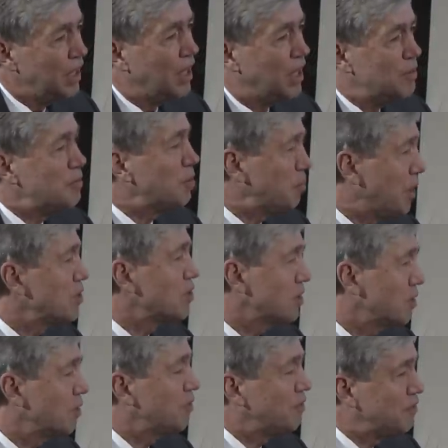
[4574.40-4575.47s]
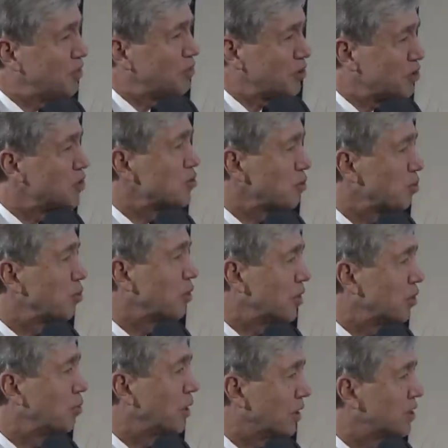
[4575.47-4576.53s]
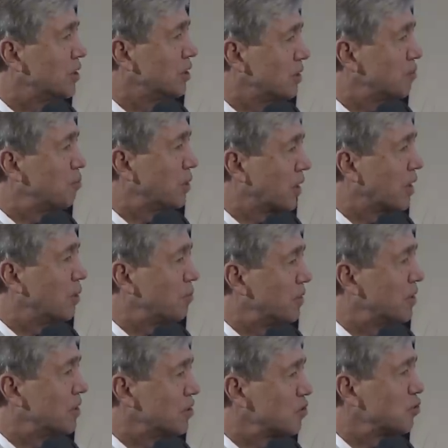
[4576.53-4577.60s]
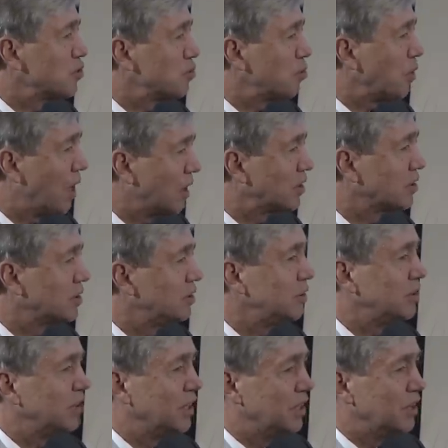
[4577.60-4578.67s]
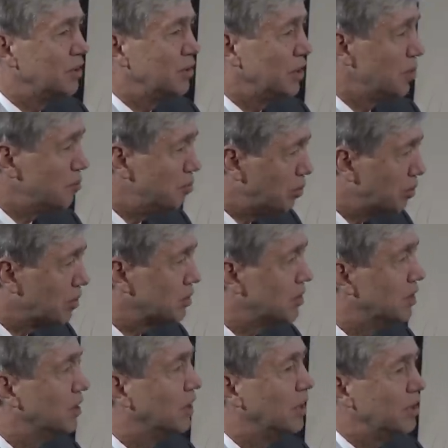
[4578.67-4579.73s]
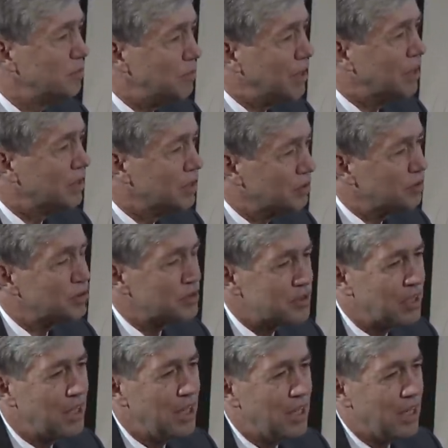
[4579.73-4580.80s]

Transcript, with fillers: Uh, but patient, physicians were pretty quick to pick up that this was practical and important and made a difference.